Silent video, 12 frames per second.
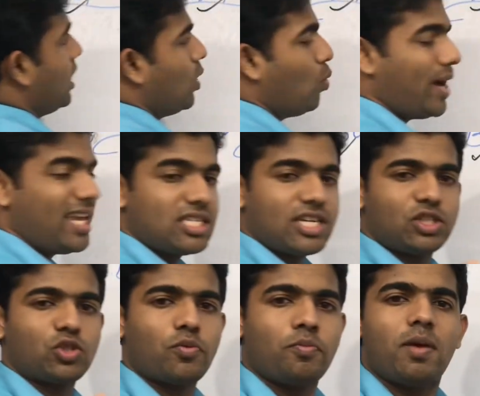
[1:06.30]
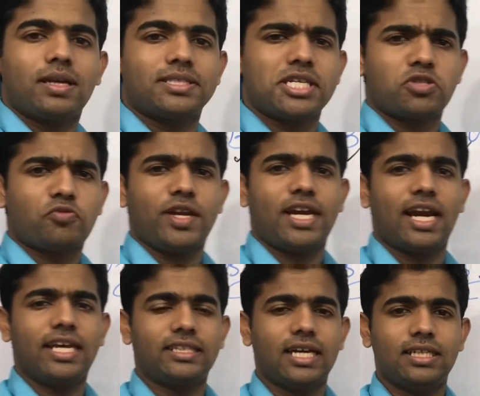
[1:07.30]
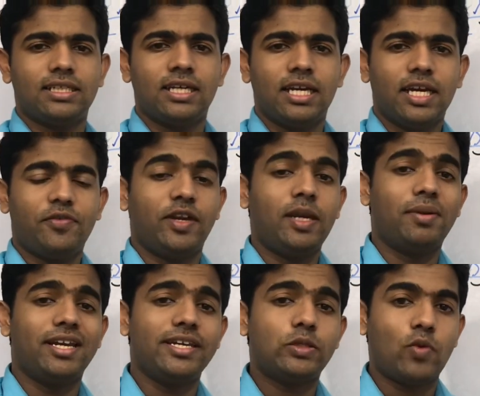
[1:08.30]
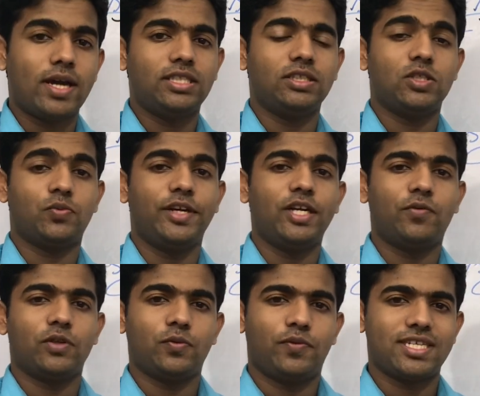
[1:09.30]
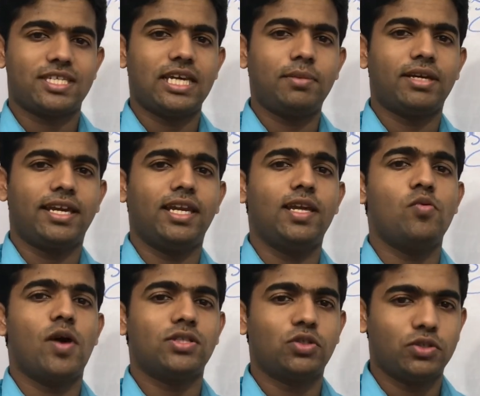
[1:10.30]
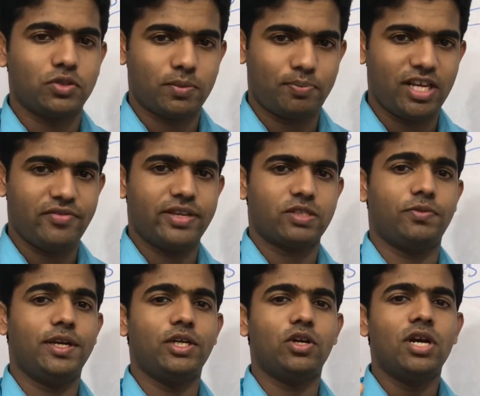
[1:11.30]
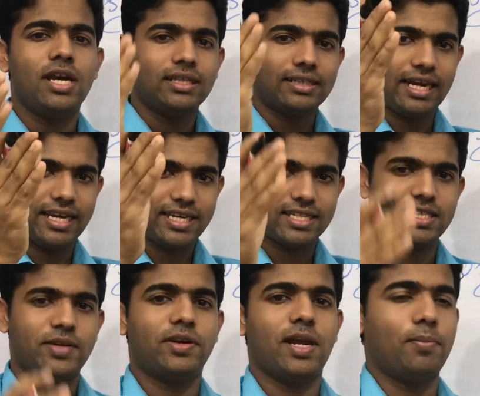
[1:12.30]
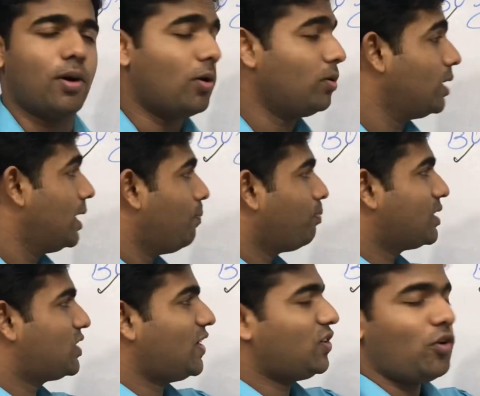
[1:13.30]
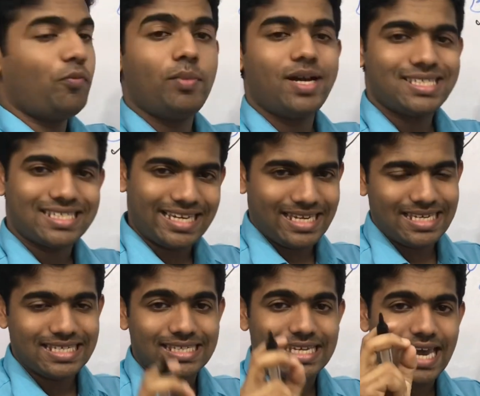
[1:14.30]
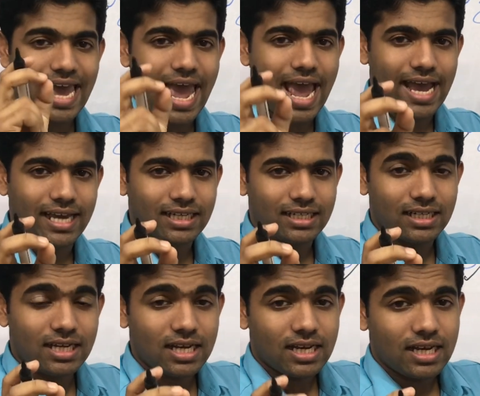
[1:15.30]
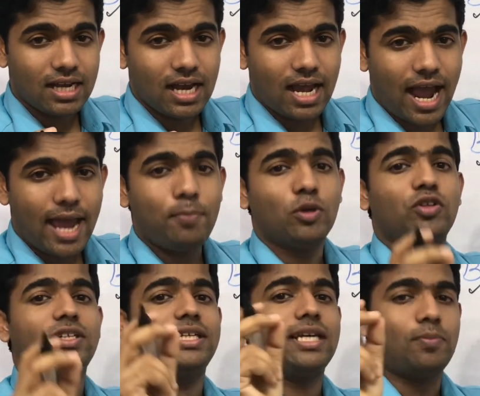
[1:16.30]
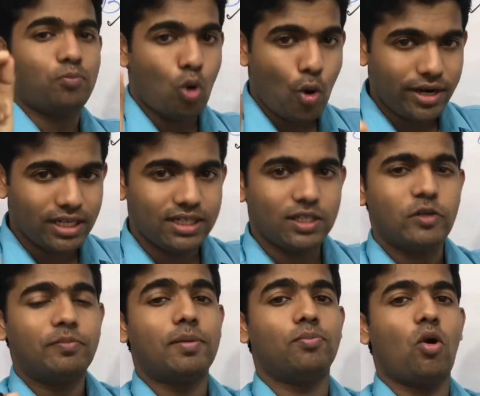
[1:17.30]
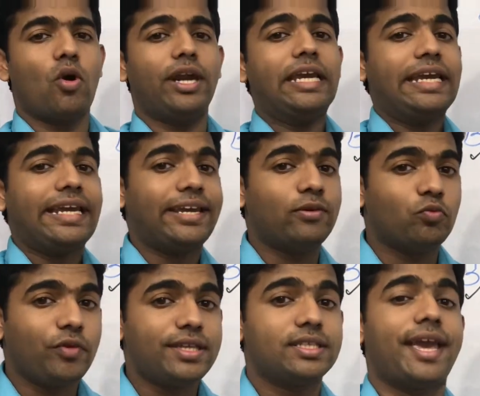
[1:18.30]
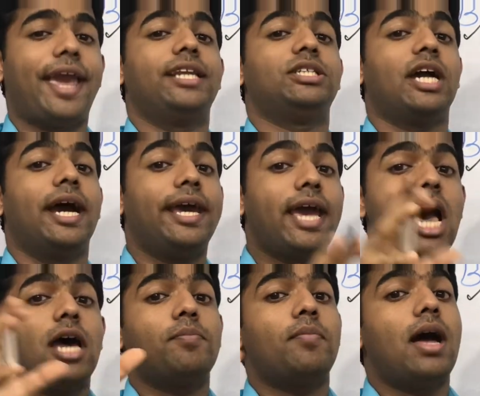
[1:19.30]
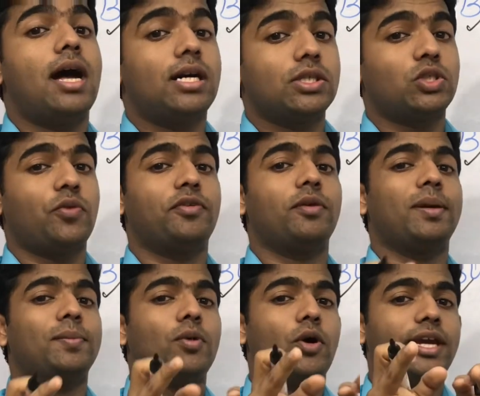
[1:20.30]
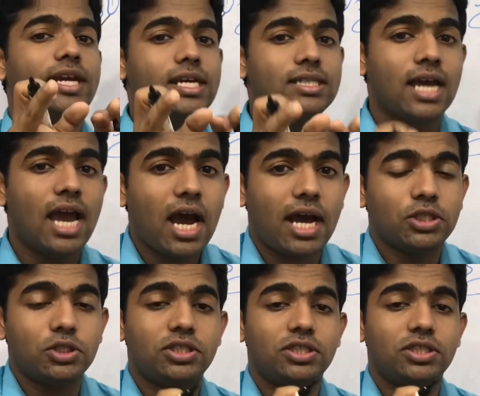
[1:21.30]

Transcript: What is center of mass? Just recollect that. If anybody is watching this video for the first time, kindly watch on to the previous video. The link is given above. The center of mass is an hypothetical point in human body in which the entire mass of human body is uh,